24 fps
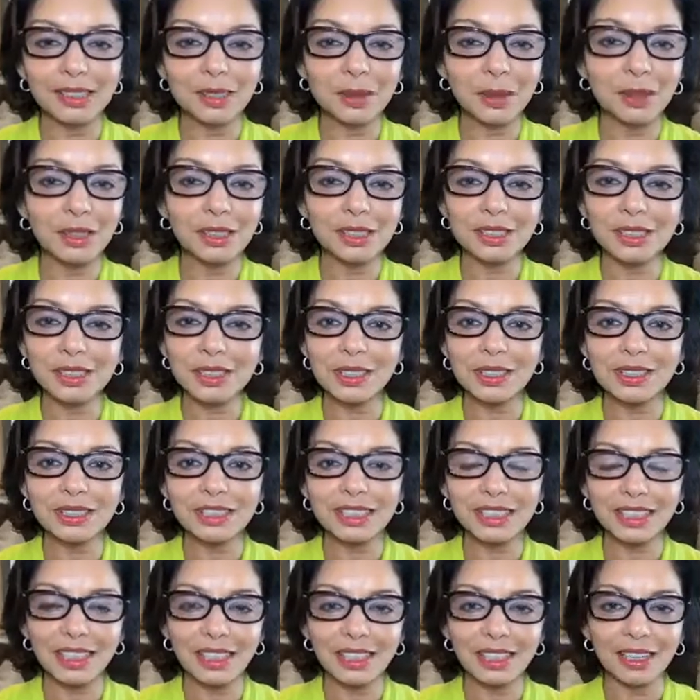So I just looked
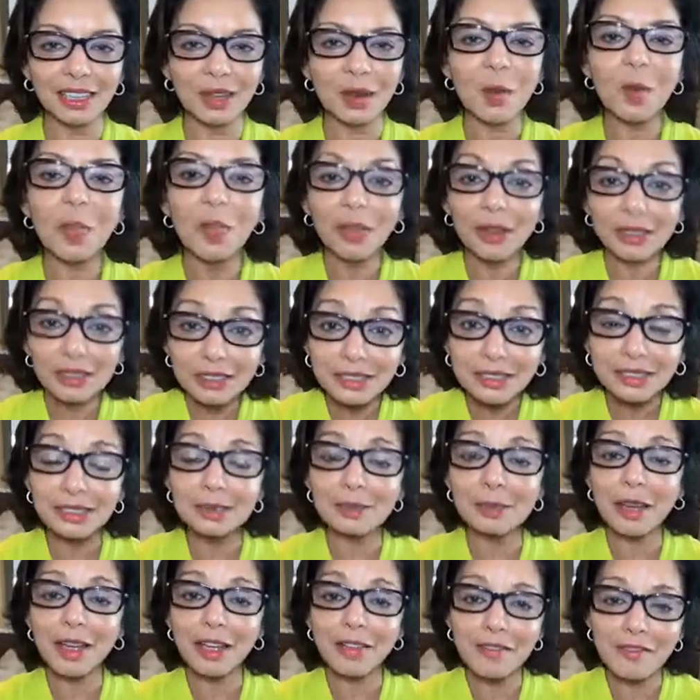at that and I go, this is
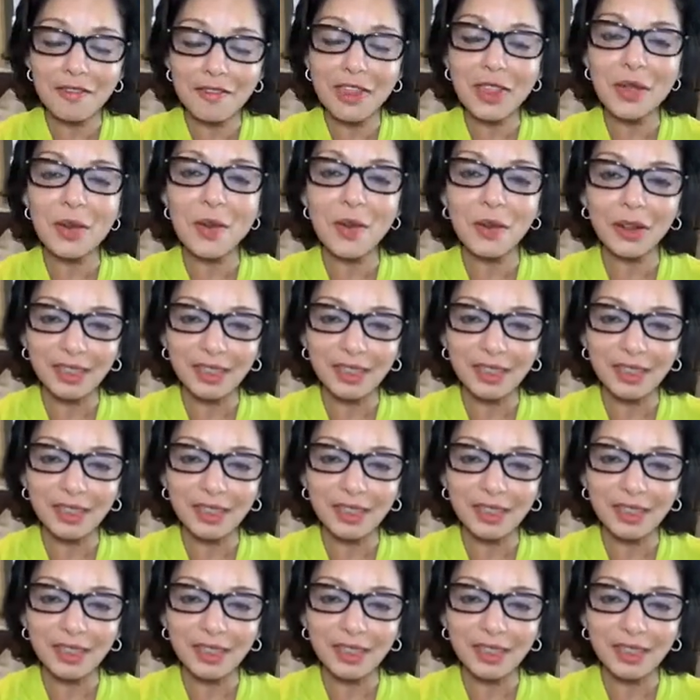my view.